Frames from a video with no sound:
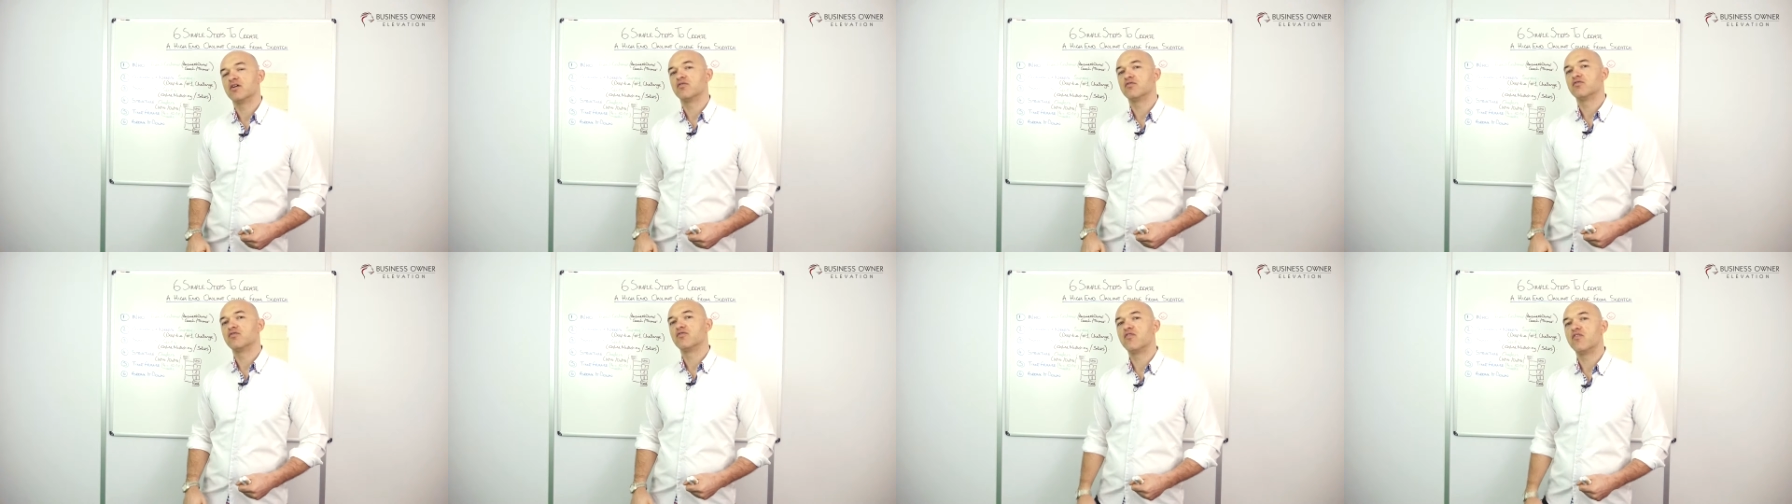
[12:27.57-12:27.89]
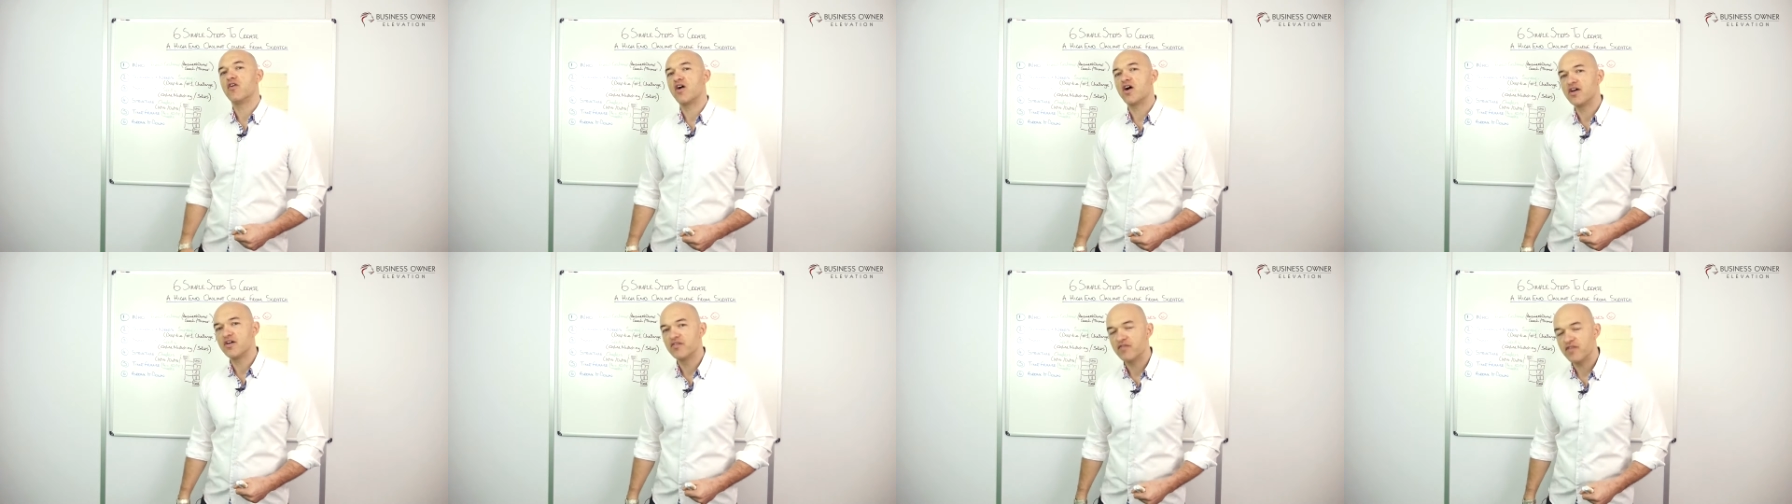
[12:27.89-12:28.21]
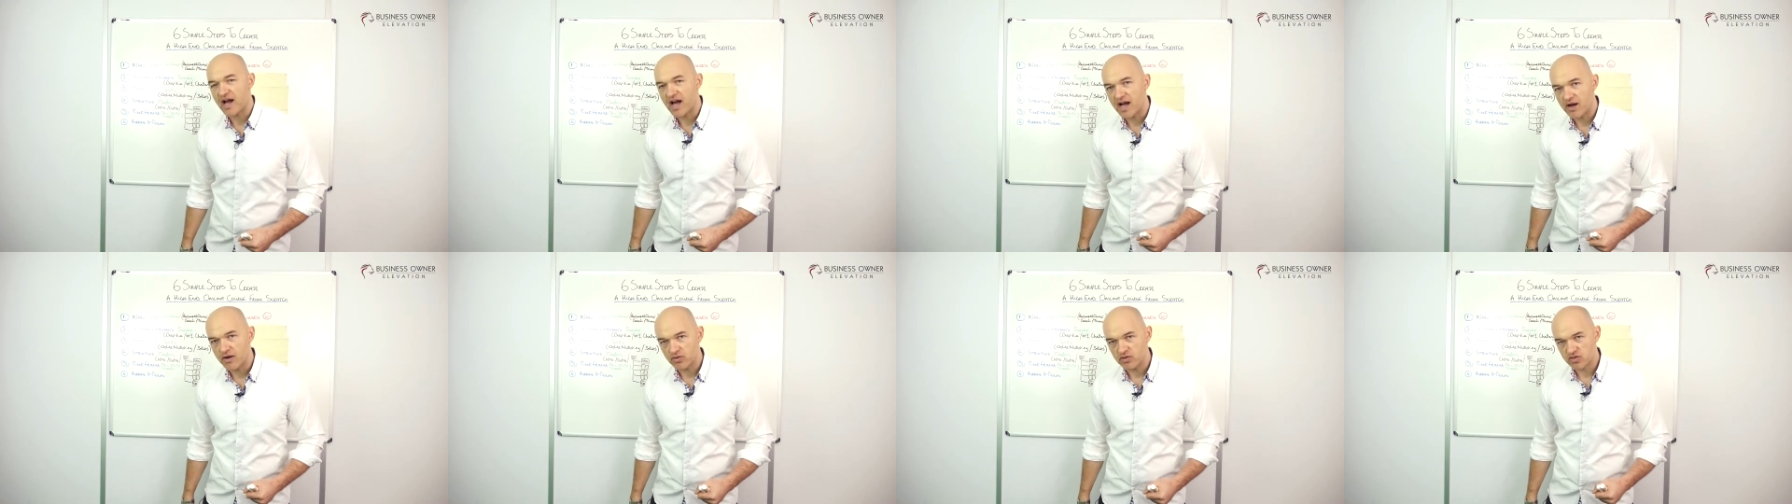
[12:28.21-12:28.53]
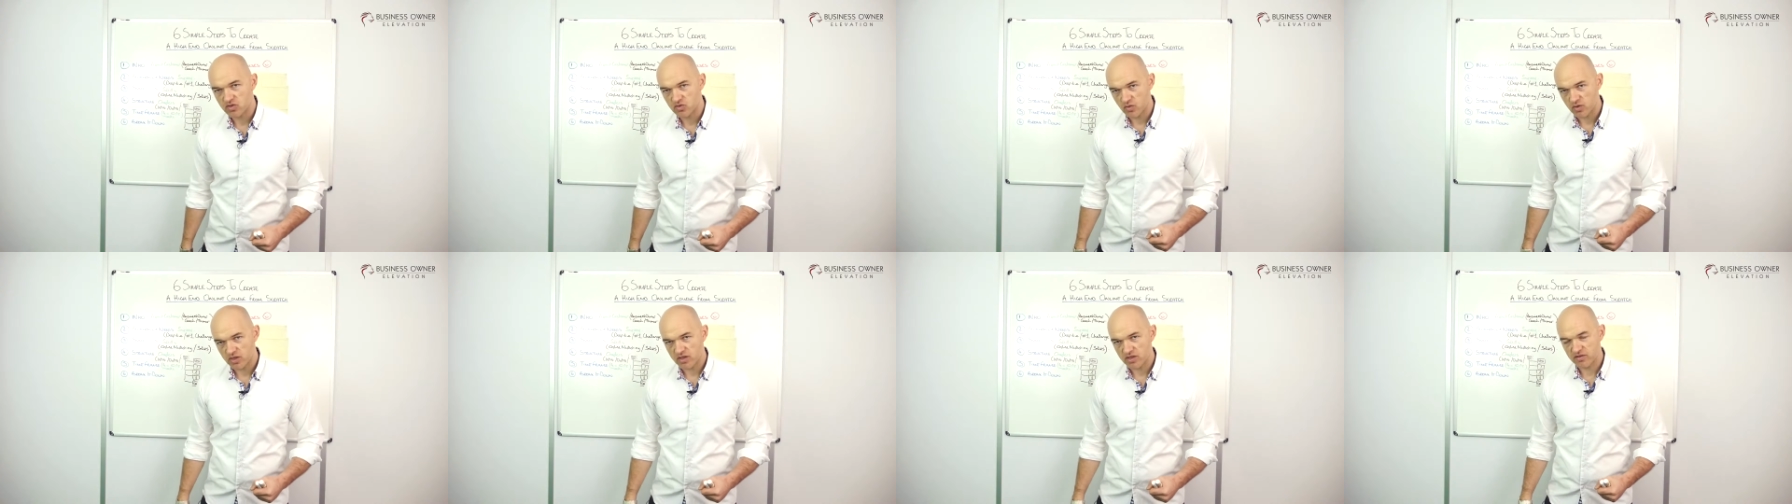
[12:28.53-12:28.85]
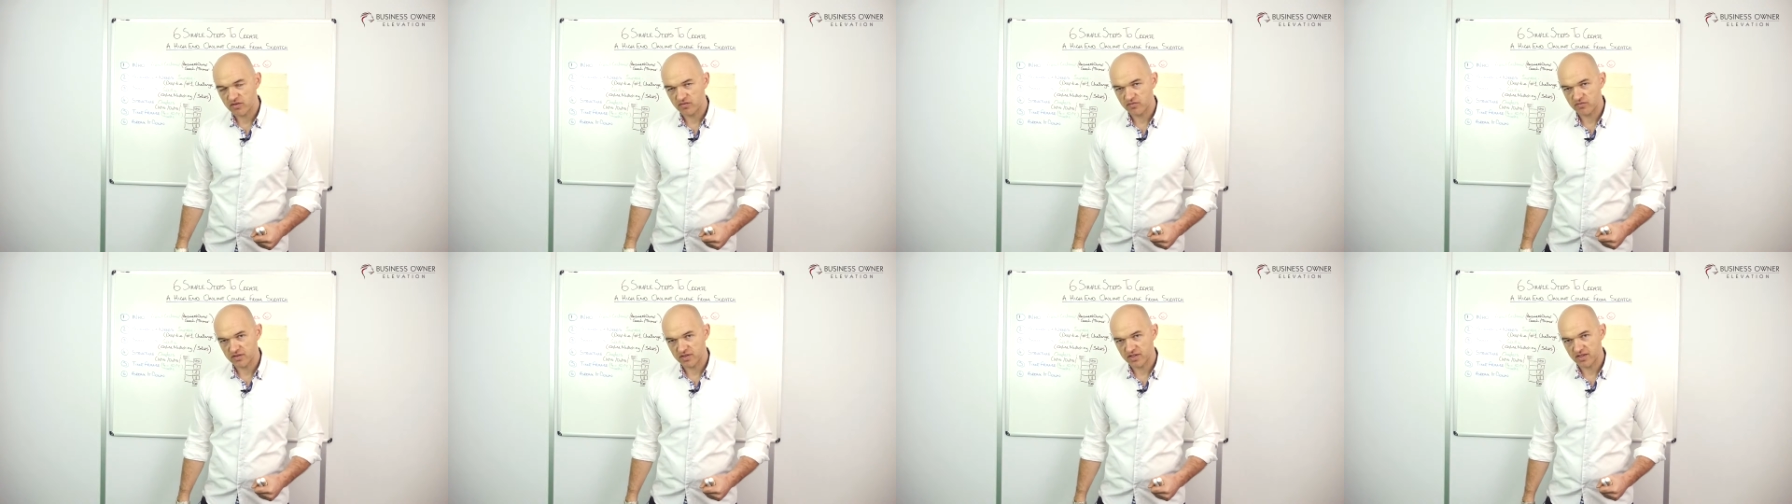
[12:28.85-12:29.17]
5 hours worth
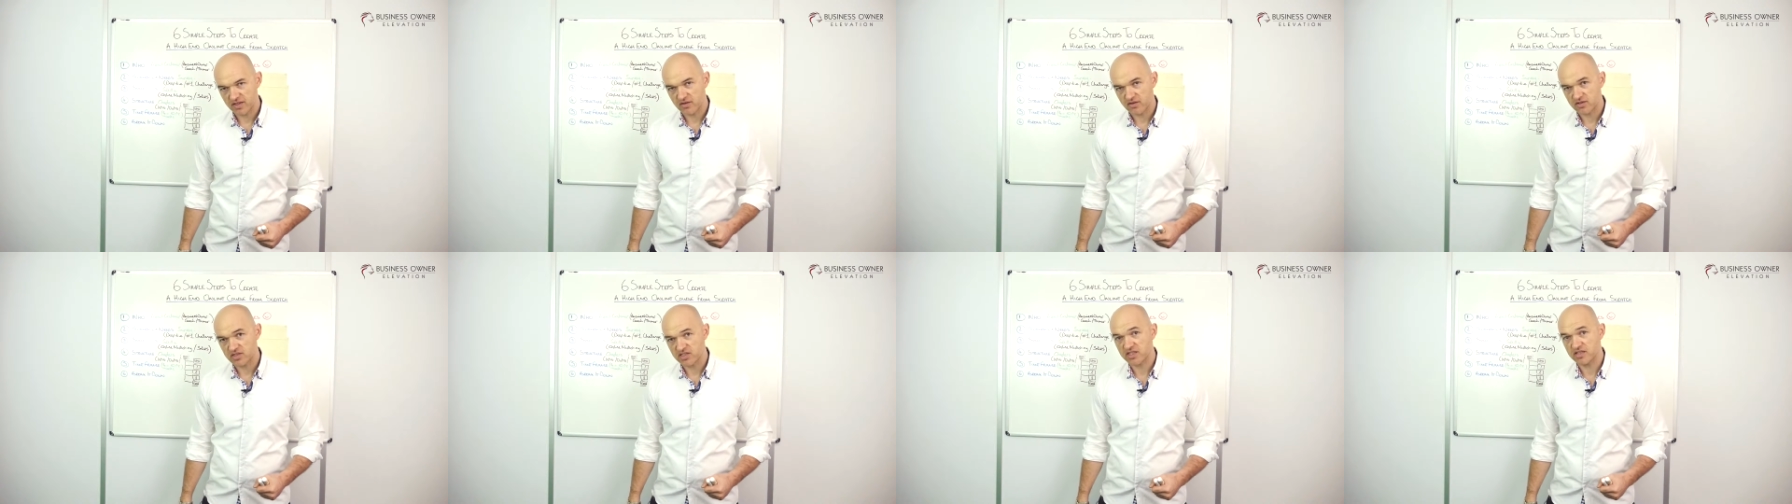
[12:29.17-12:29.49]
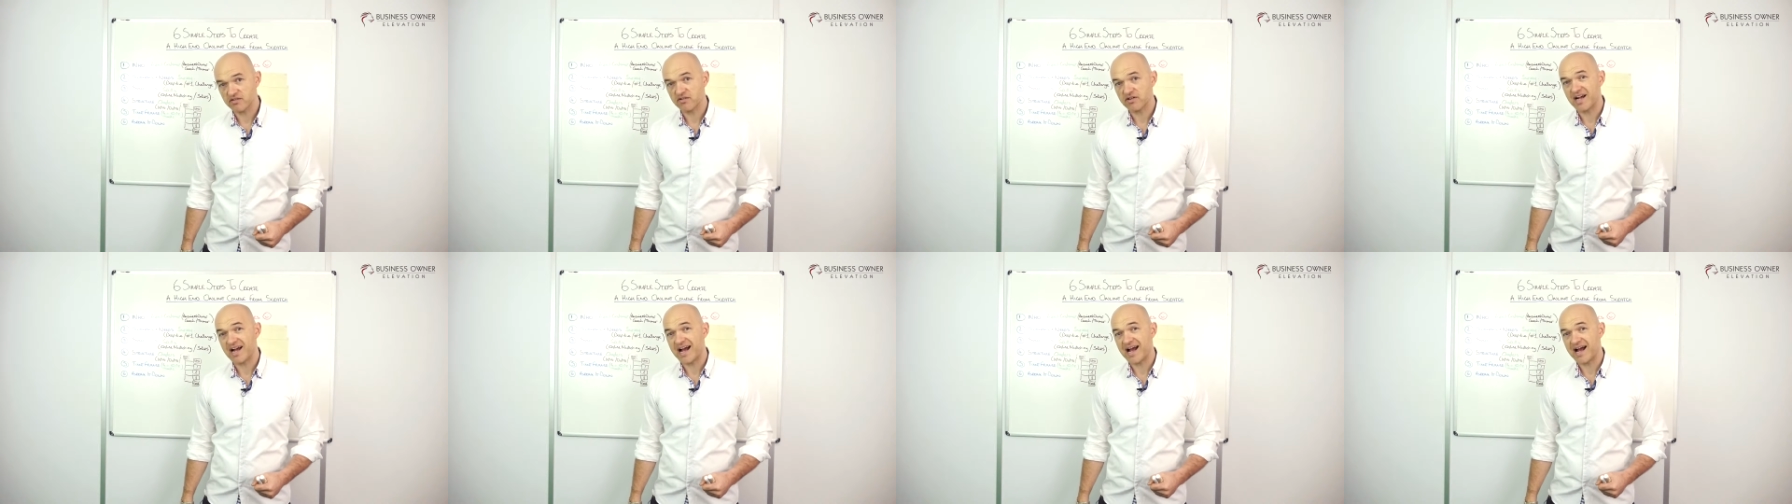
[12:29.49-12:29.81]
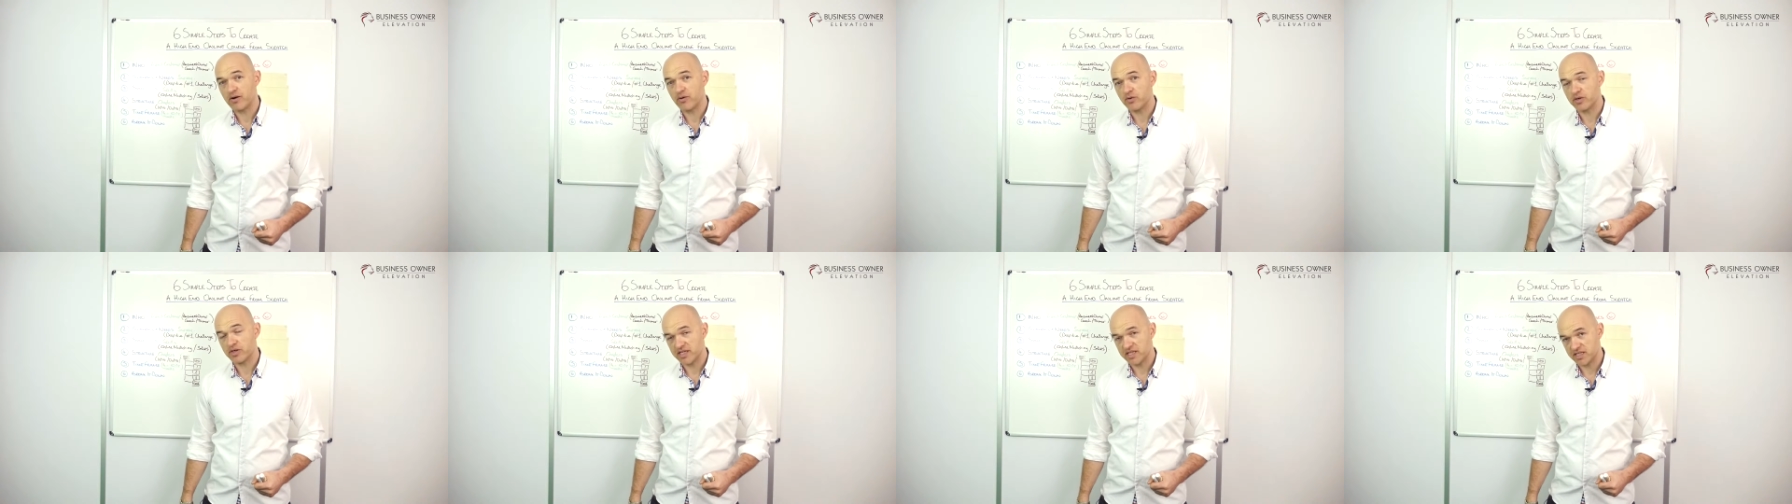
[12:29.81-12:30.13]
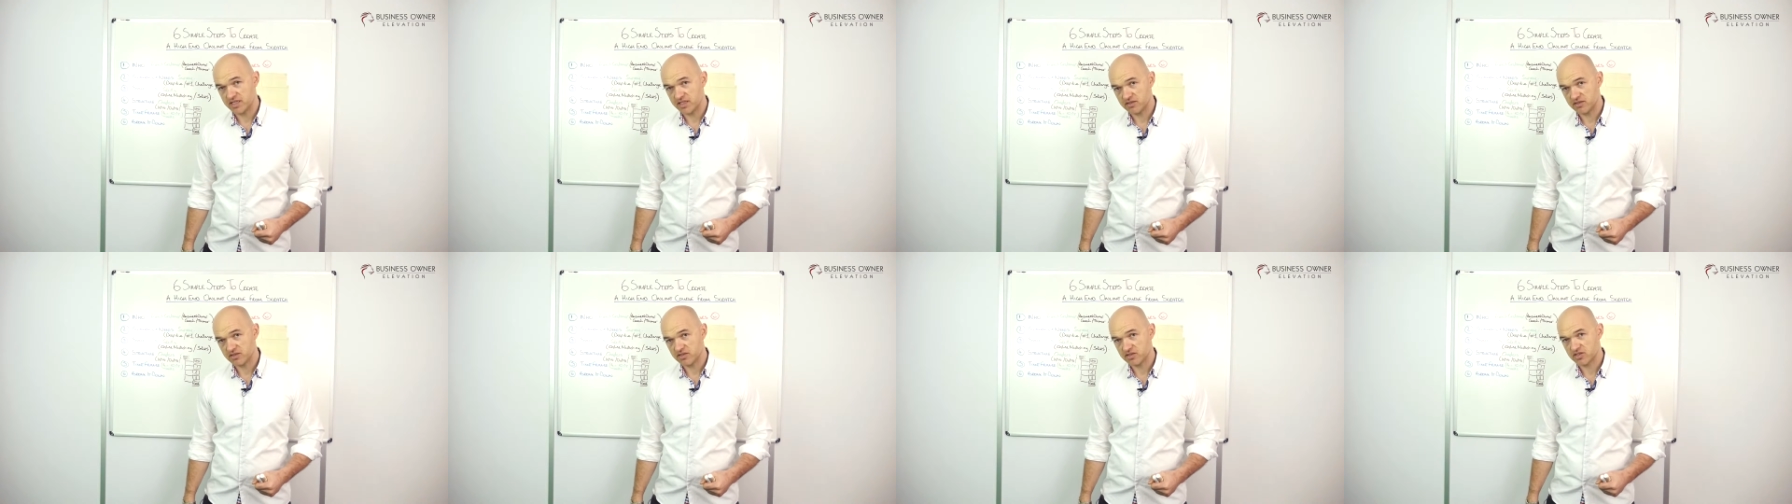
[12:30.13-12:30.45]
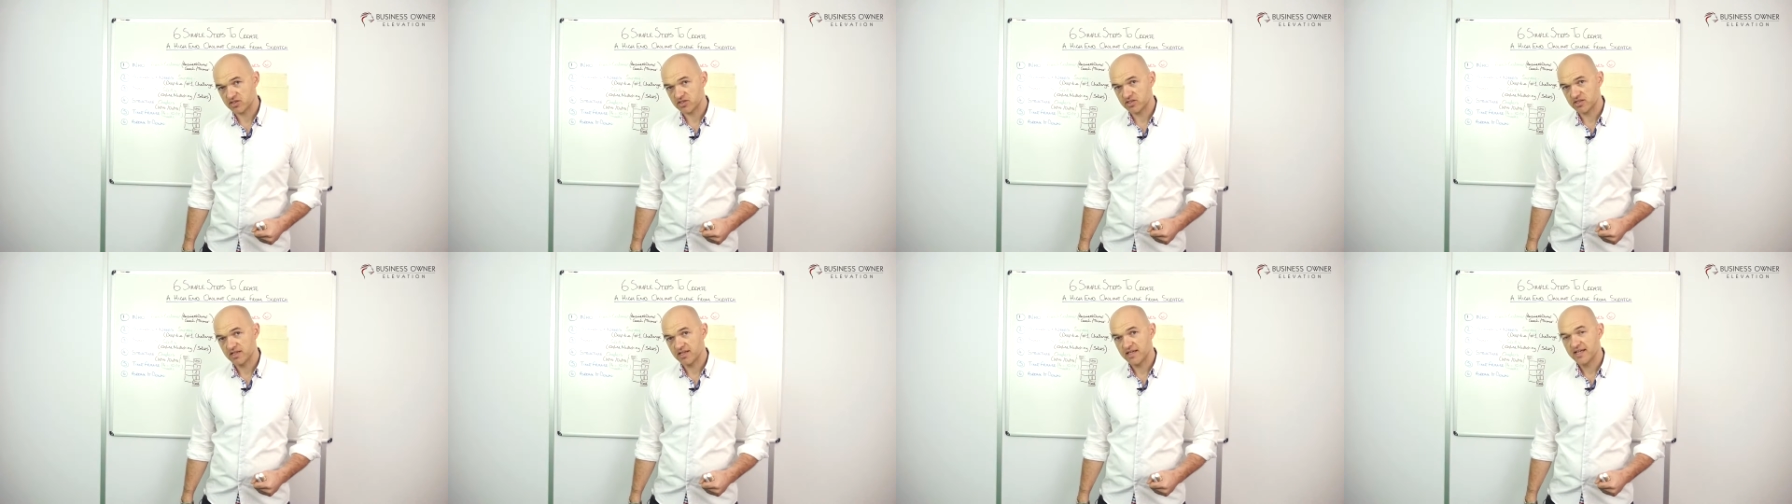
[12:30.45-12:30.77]
of videos and they're an hour
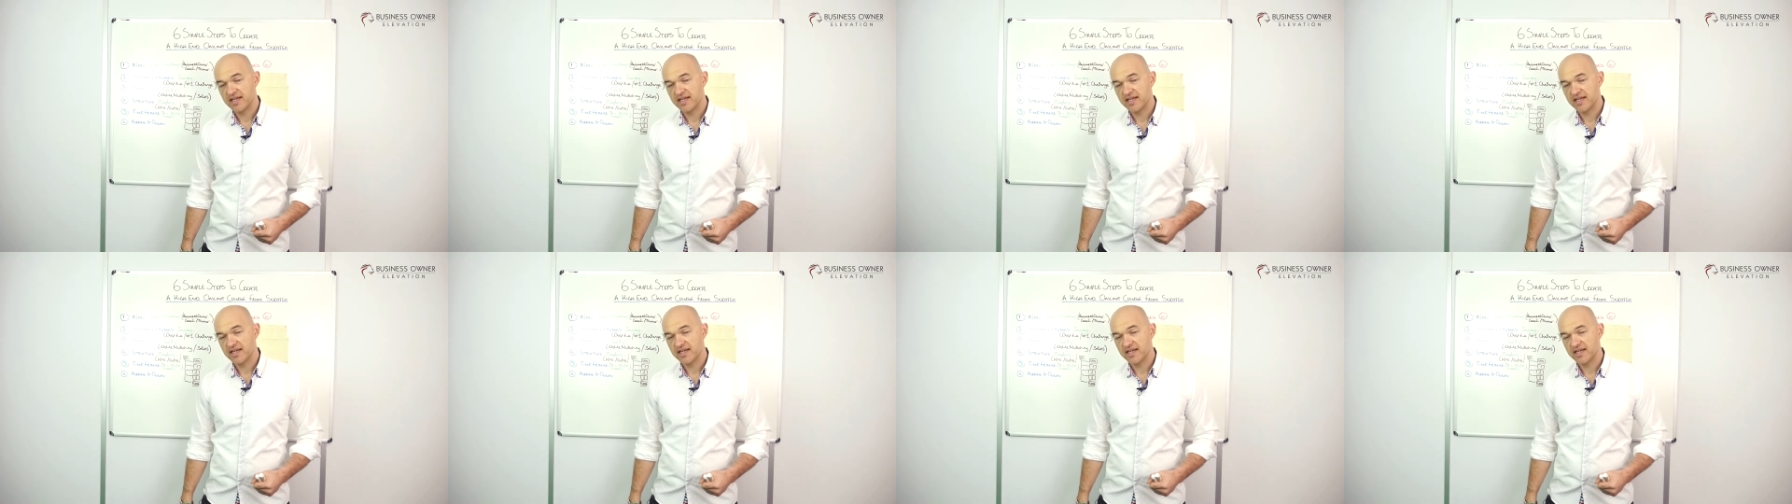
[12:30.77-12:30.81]
each.